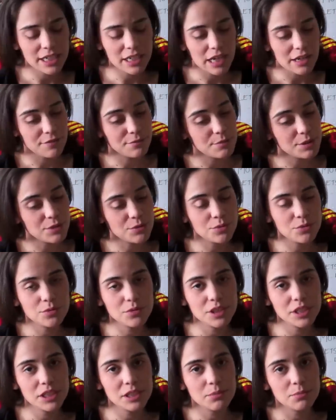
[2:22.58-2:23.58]
I've been
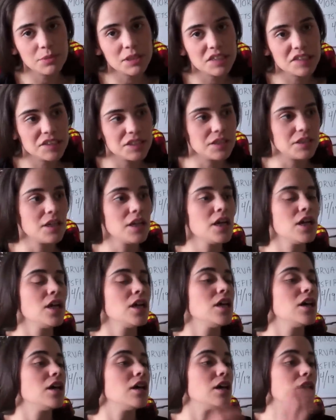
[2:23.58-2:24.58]
really busy.
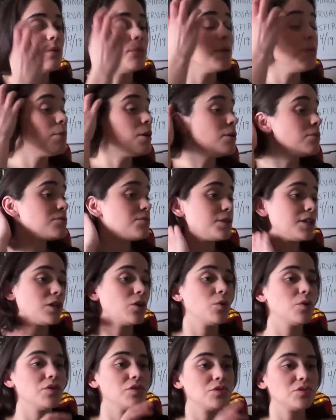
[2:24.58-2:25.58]
Um, my mom's been
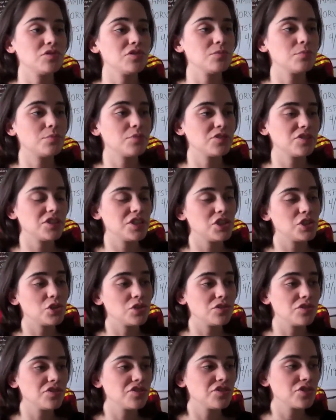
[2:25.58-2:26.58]
going through some
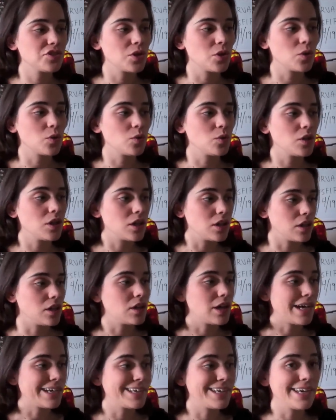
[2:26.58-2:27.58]
procedures, so
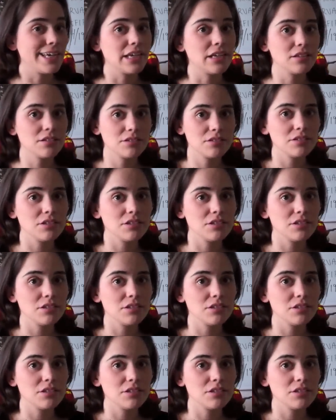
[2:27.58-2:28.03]
uh, I can't,